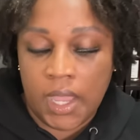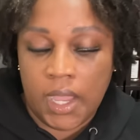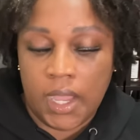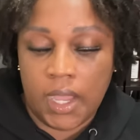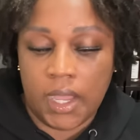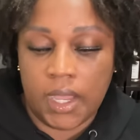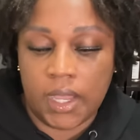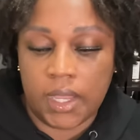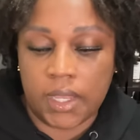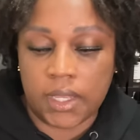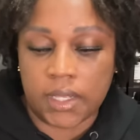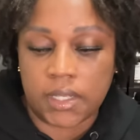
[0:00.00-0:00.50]

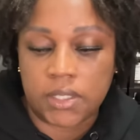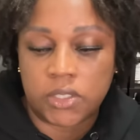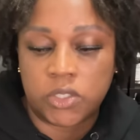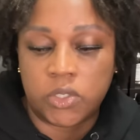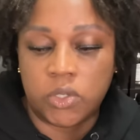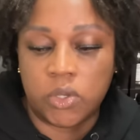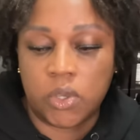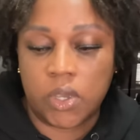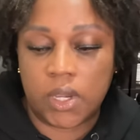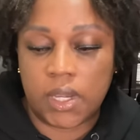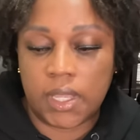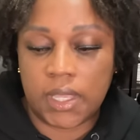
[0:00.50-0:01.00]
Uh, because
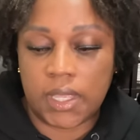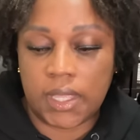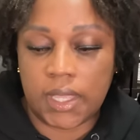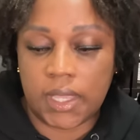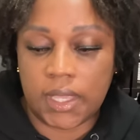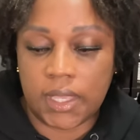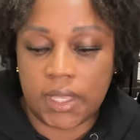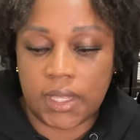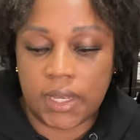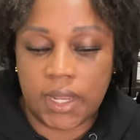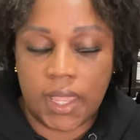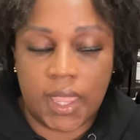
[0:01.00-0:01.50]
you're going to
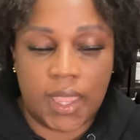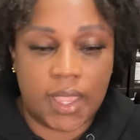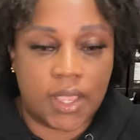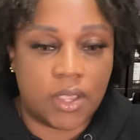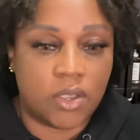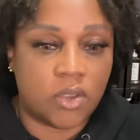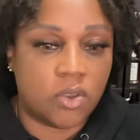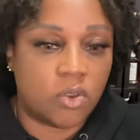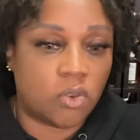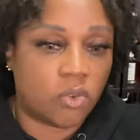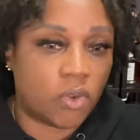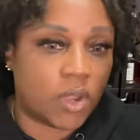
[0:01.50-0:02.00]
get a
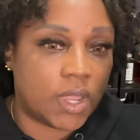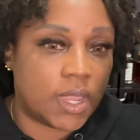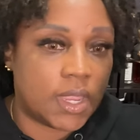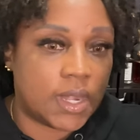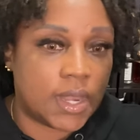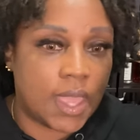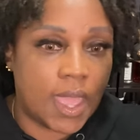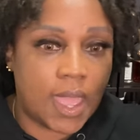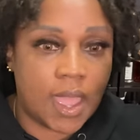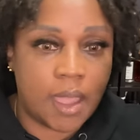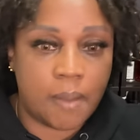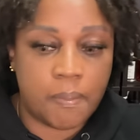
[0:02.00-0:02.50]

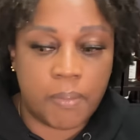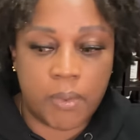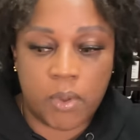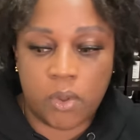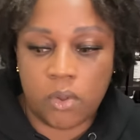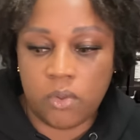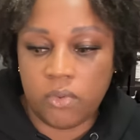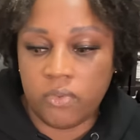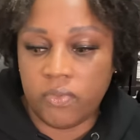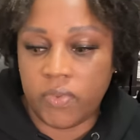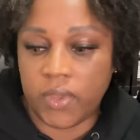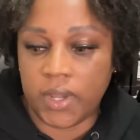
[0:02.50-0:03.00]
green
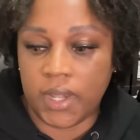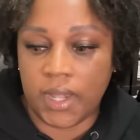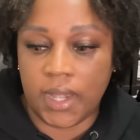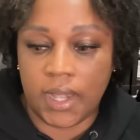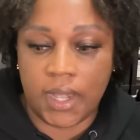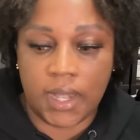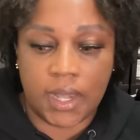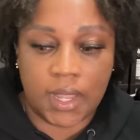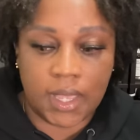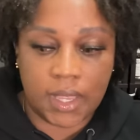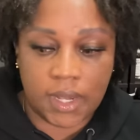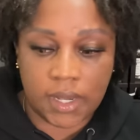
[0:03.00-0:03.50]
apple,
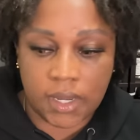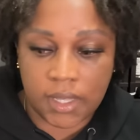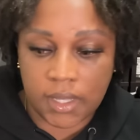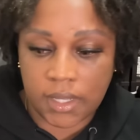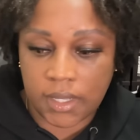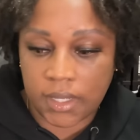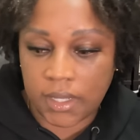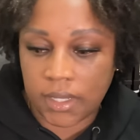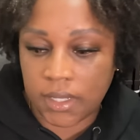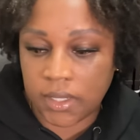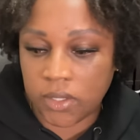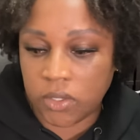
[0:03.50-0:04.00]

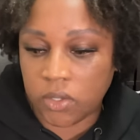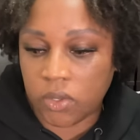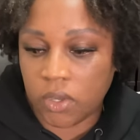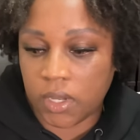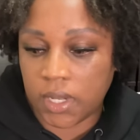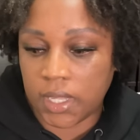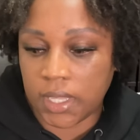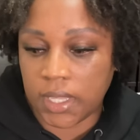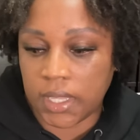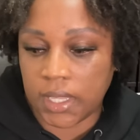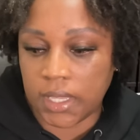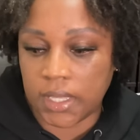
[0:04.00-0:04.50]
vanilla, you're
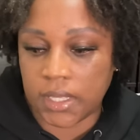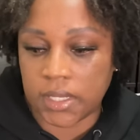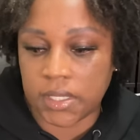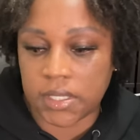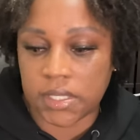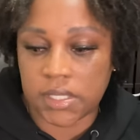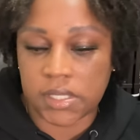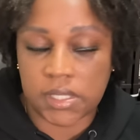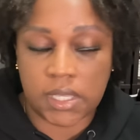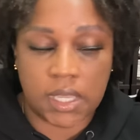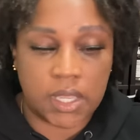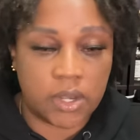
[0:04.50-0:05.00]
going to get
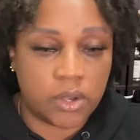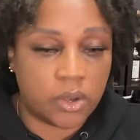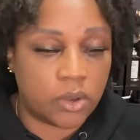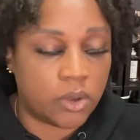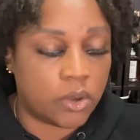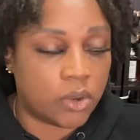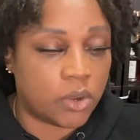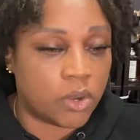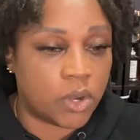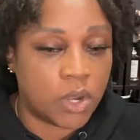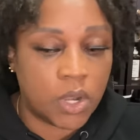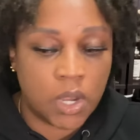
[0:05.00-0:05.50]

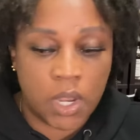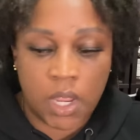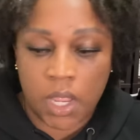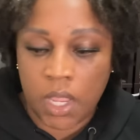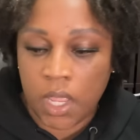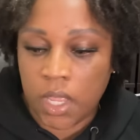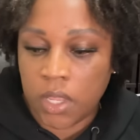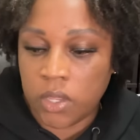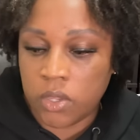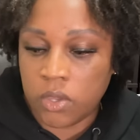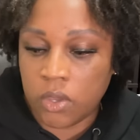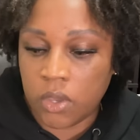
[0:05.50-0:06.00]
cedar,
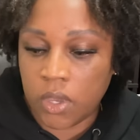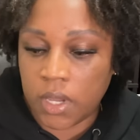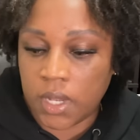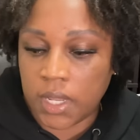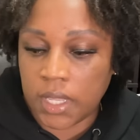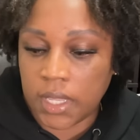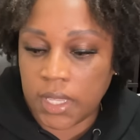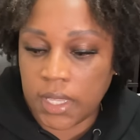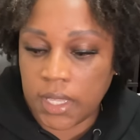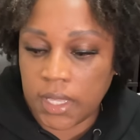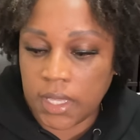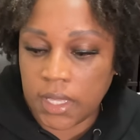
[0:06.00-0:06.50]
you're going
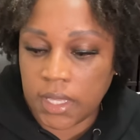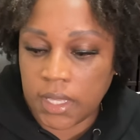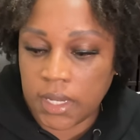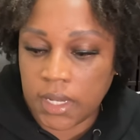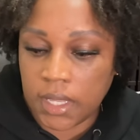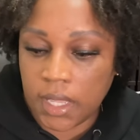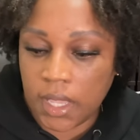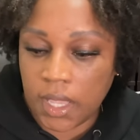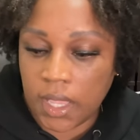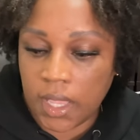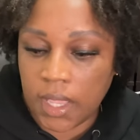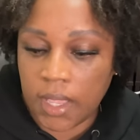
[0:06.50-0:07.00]
to
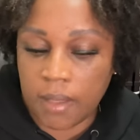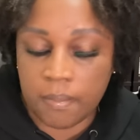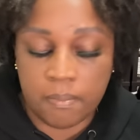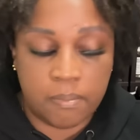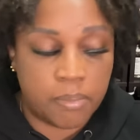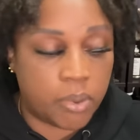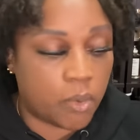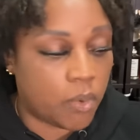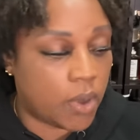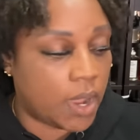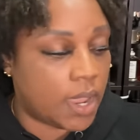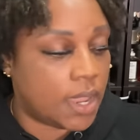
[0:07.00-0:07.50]
get a
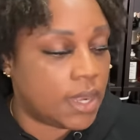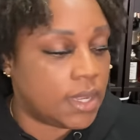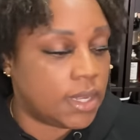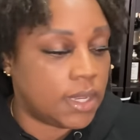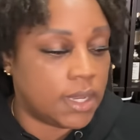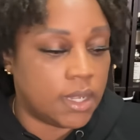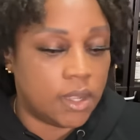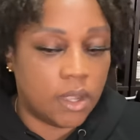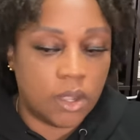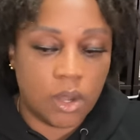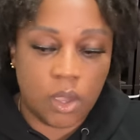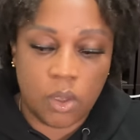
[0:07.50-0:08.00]

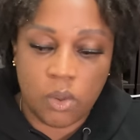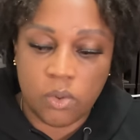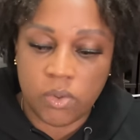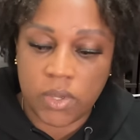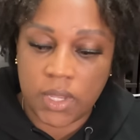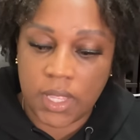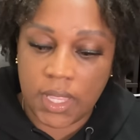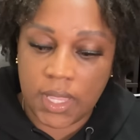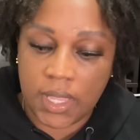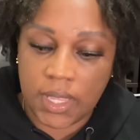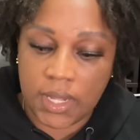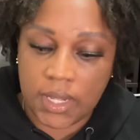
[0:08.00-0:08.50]
brandy
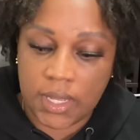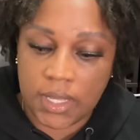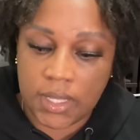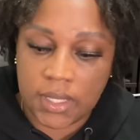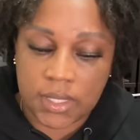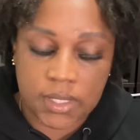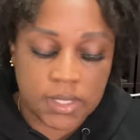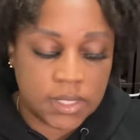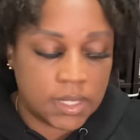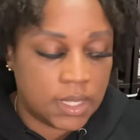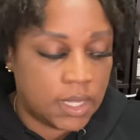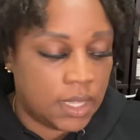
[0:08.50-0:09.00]
note in
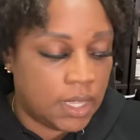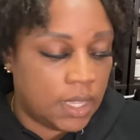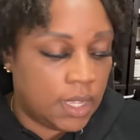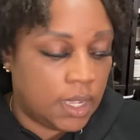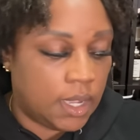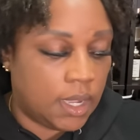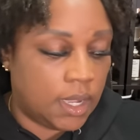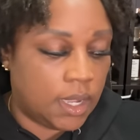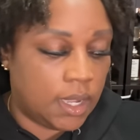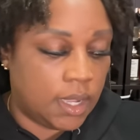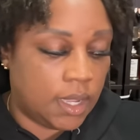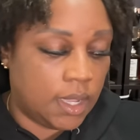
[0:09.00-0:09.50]
it.
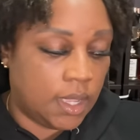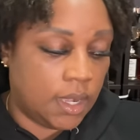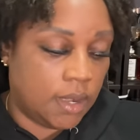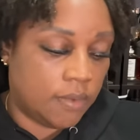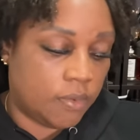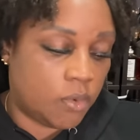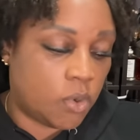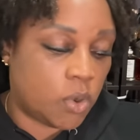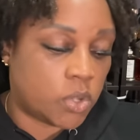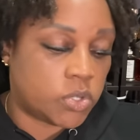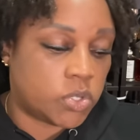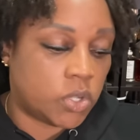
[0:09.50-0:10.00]
Uh, and
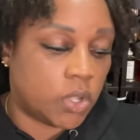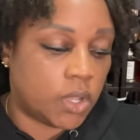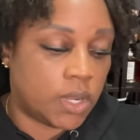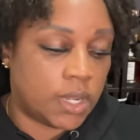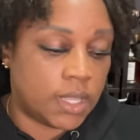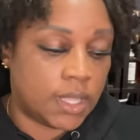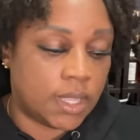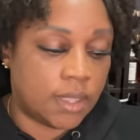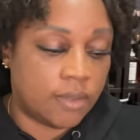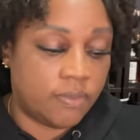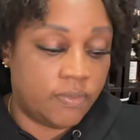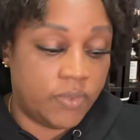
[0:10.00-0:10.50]
of course, you're going
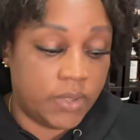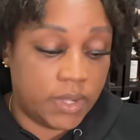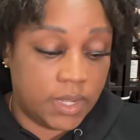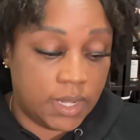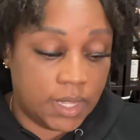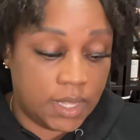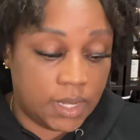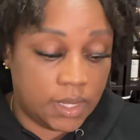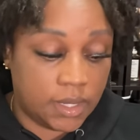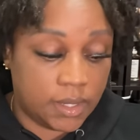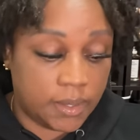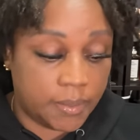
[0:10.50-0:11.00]
to get
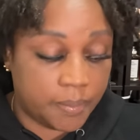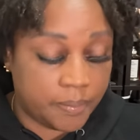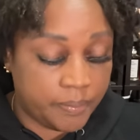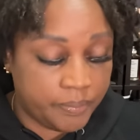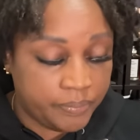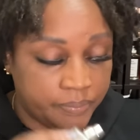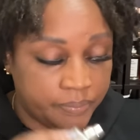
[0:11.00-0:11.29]
vanilla.